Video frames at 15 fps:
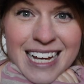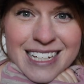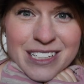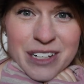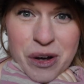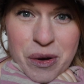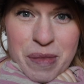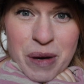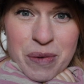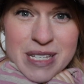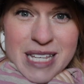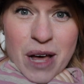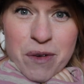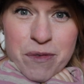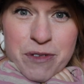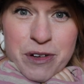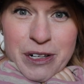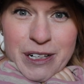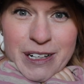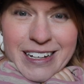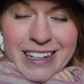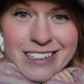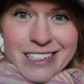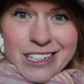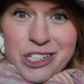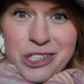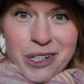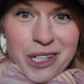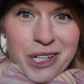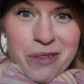So I hope that was helpful in just
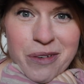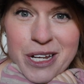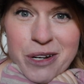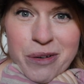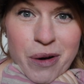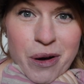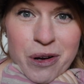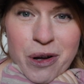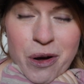showing you what your